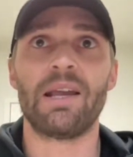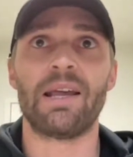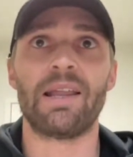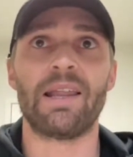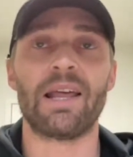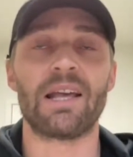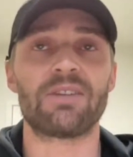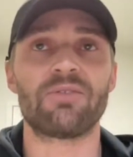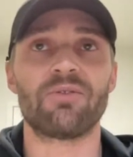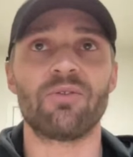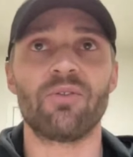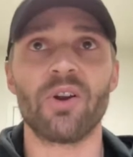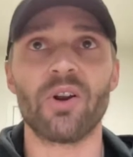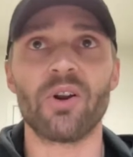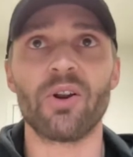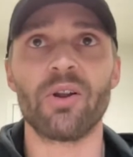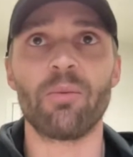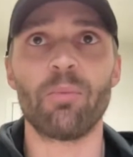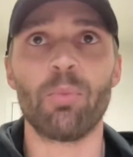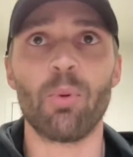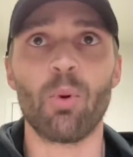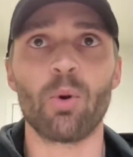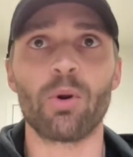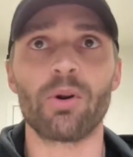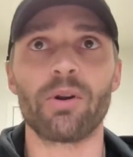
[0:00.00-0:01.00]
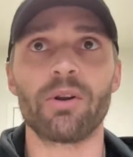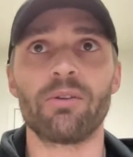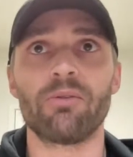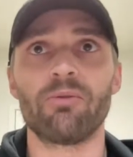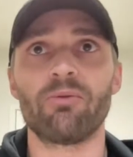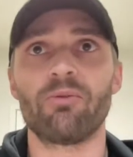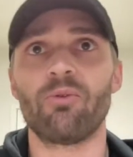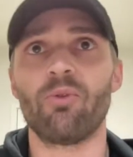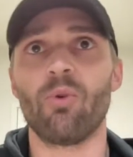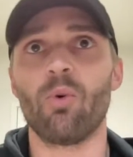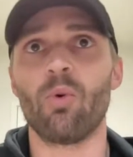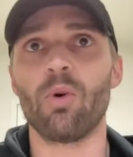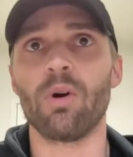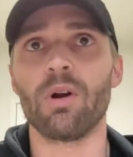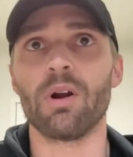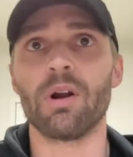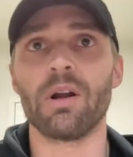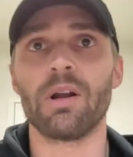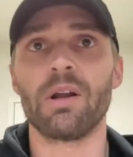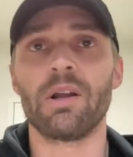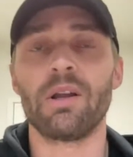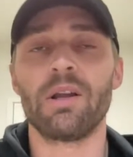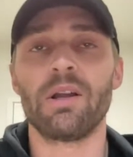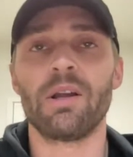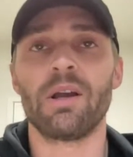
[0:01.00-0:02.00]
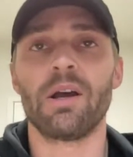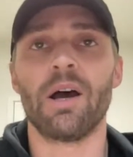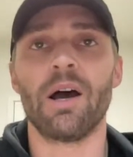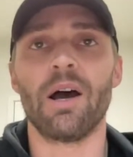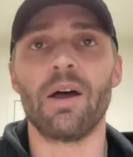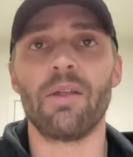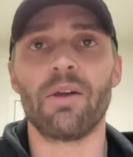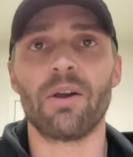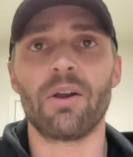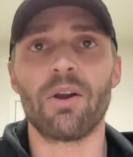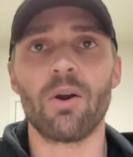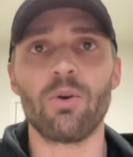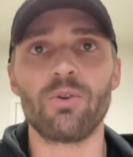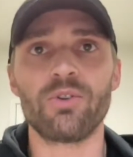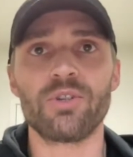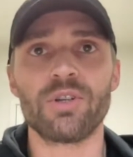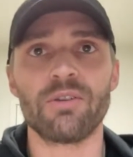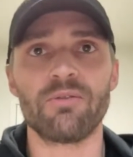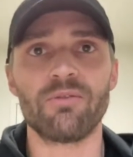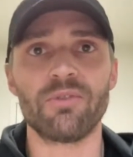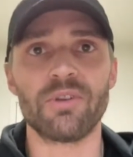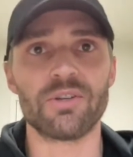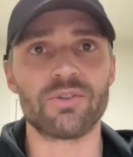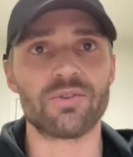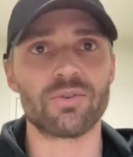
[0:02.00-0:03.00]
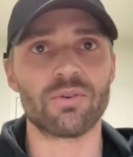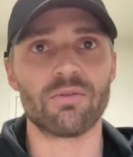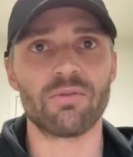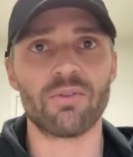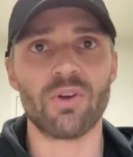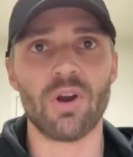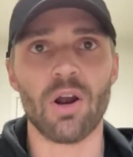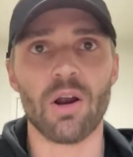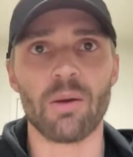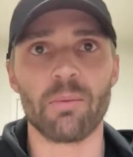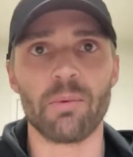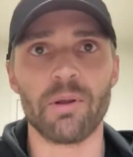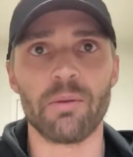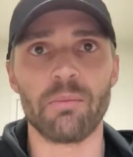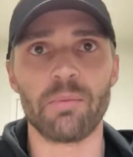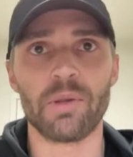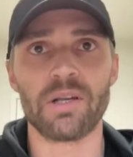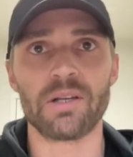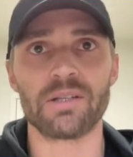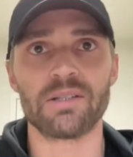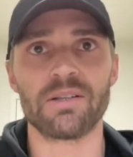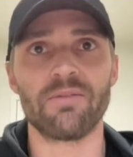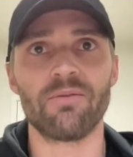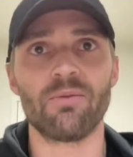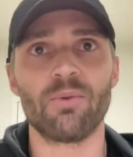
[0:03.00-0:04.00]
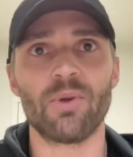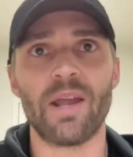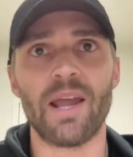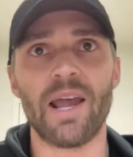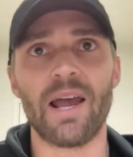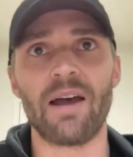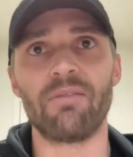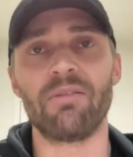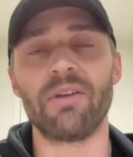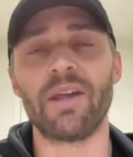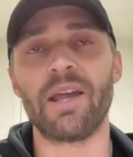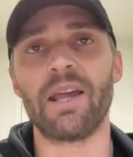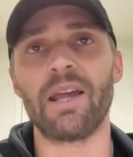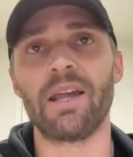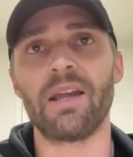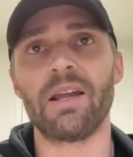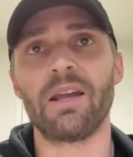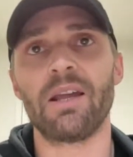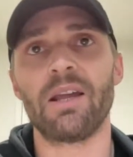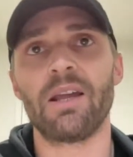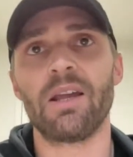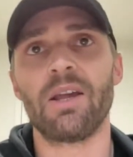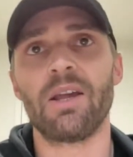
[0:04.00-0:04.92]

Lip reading: And that's very important for the coaching feature of Carbon, because if we have a